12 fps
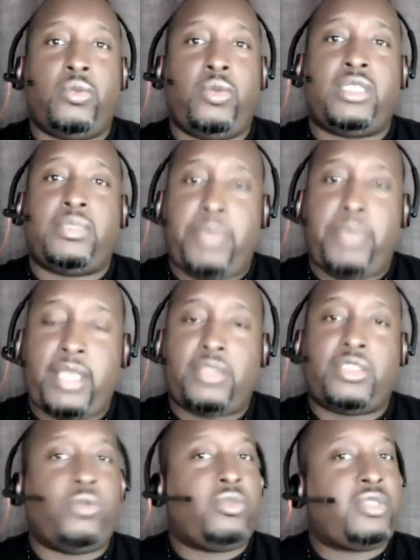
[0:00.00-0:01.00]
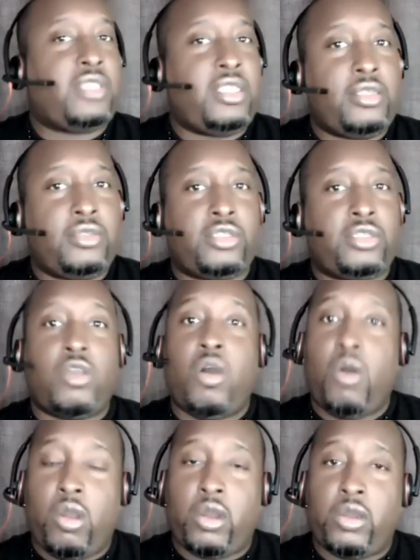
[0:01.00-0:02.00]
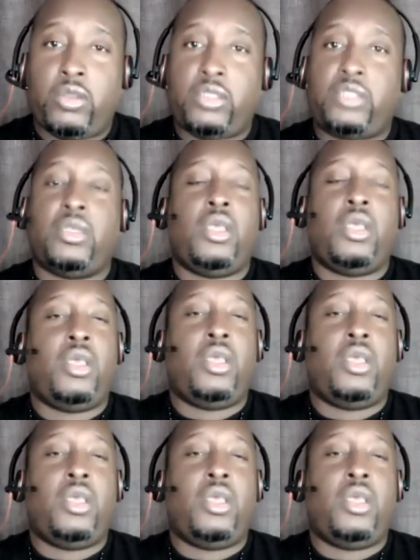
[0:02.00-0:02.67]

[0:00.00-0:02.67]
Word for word: We expect certain things cars,